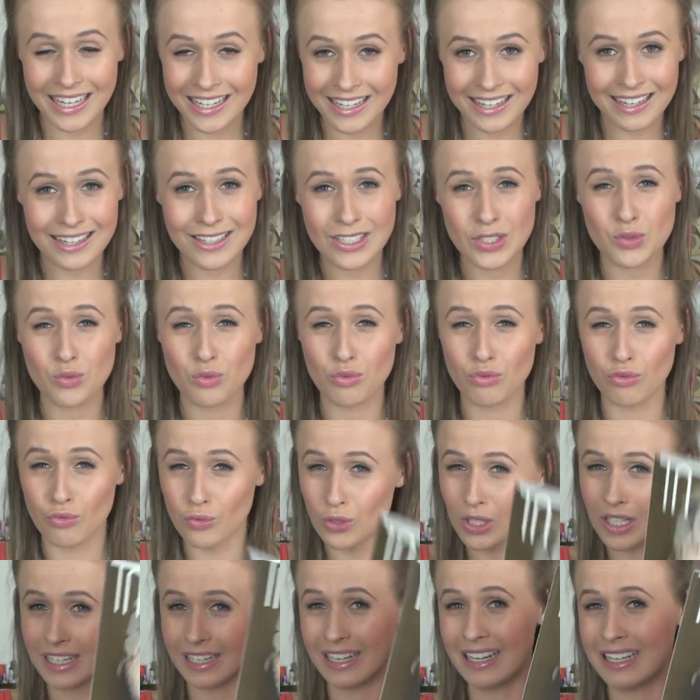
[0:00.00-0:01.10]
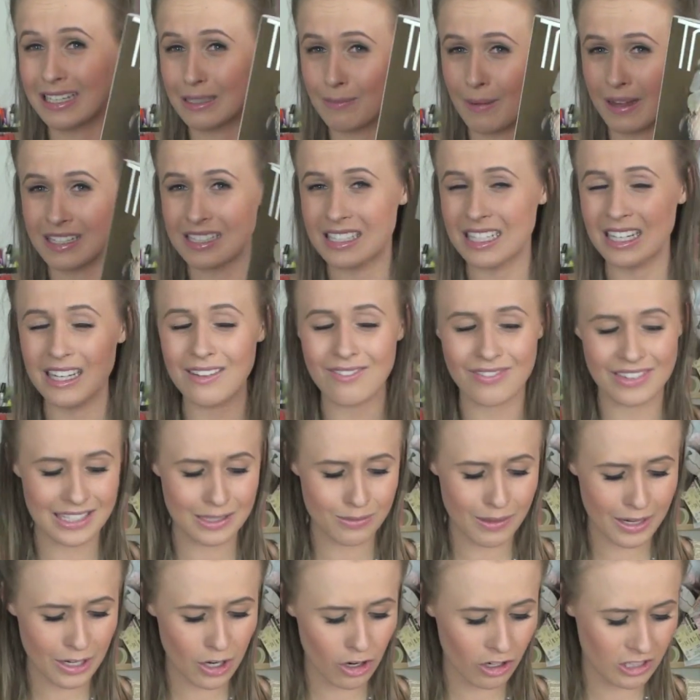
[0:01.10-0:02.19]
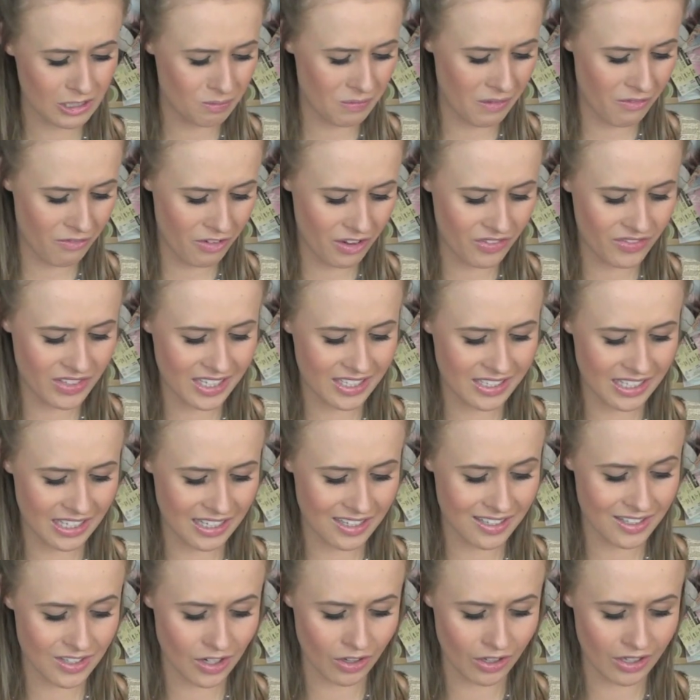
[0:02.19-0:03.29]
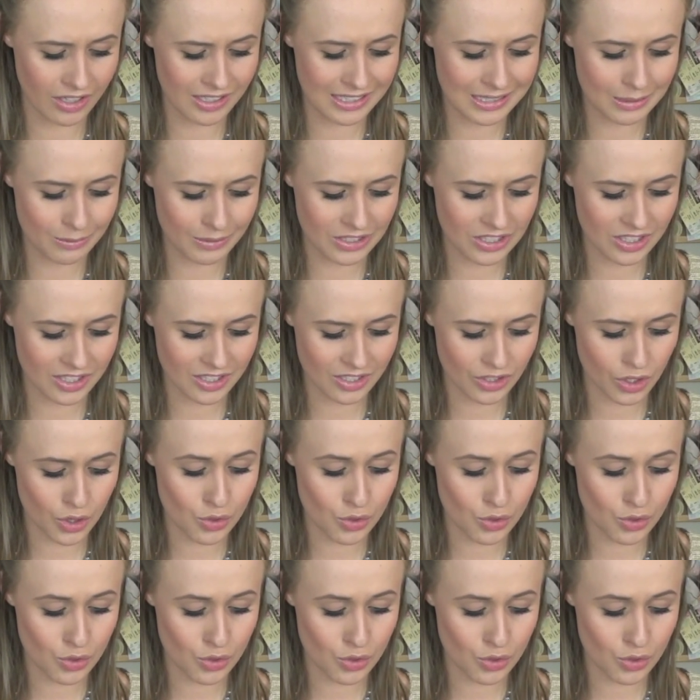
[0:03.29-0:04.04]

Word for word: It is really expensive. This one cost me $56 which is